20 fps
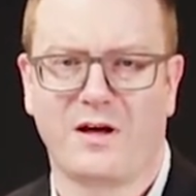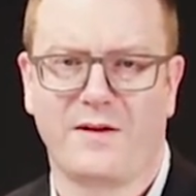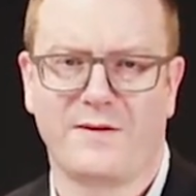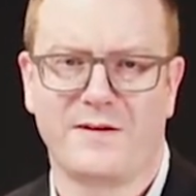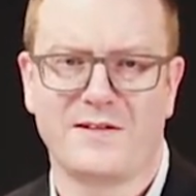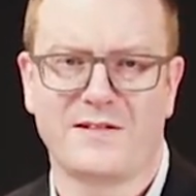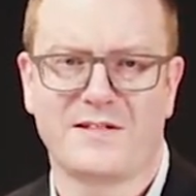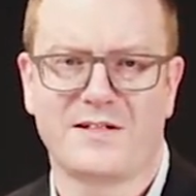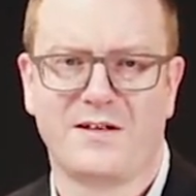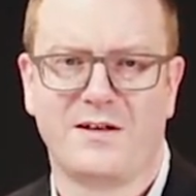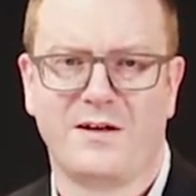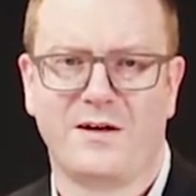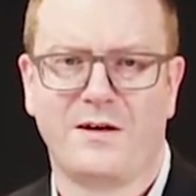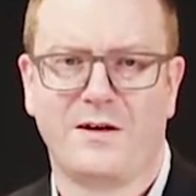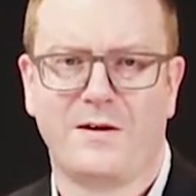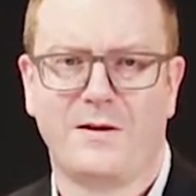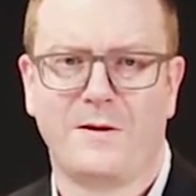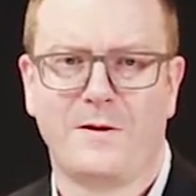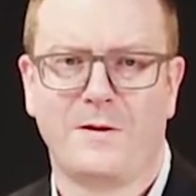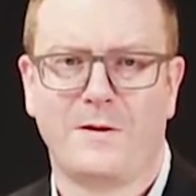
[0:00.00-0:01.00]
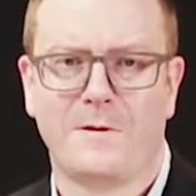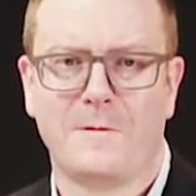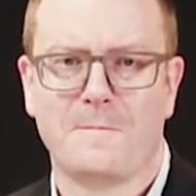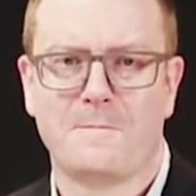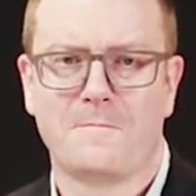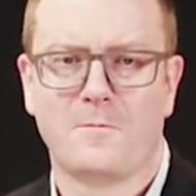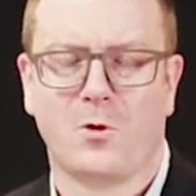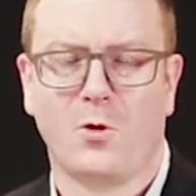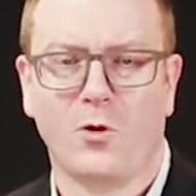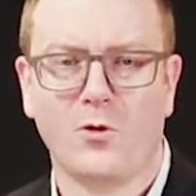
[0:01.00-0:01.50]
others
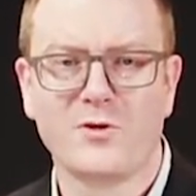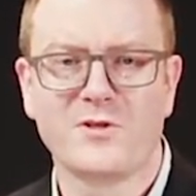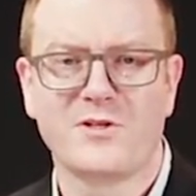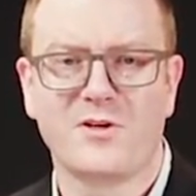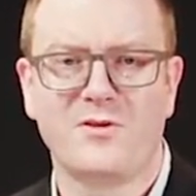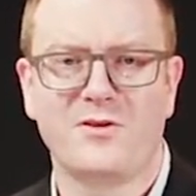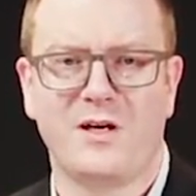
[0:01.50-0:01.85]
also